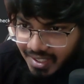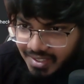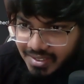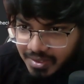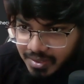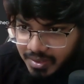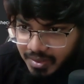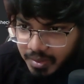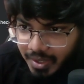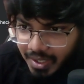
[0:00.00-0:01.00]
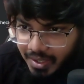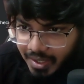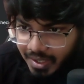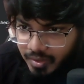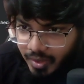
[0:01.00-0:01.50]
It's okay.
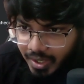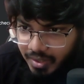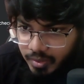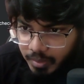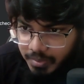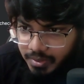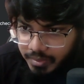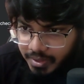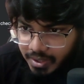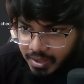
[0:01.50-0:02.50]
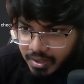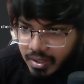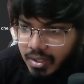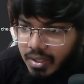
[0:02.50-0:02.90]
I can drag and drop this over here.